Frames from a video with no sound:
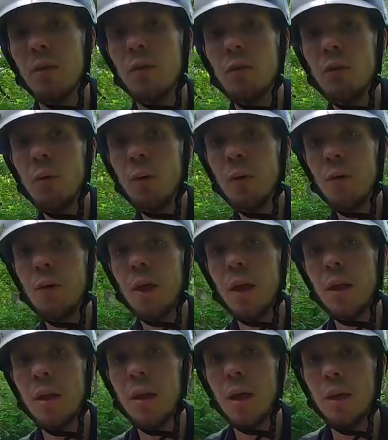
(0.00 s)
it's two hundred
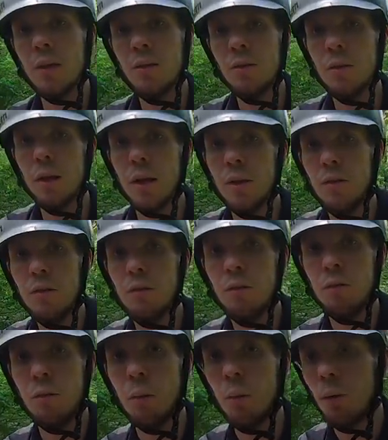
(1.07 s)
eighty dollars less
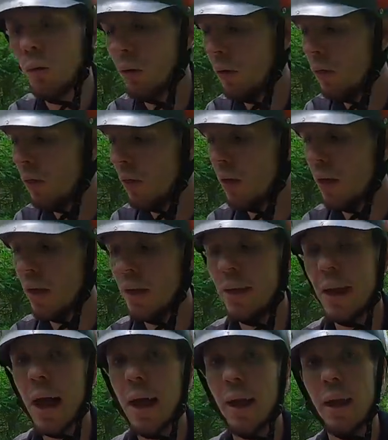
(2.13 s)
for the
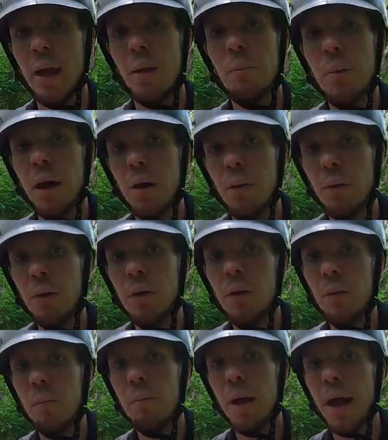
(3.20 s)
nine amp hour
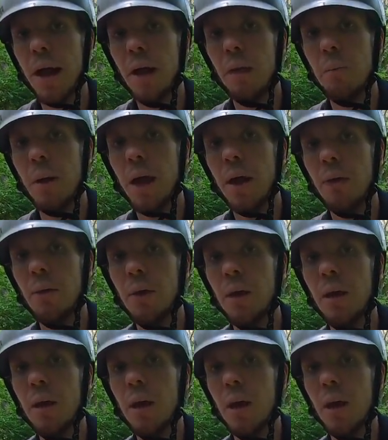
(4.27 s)
bag mm-hmm. battery.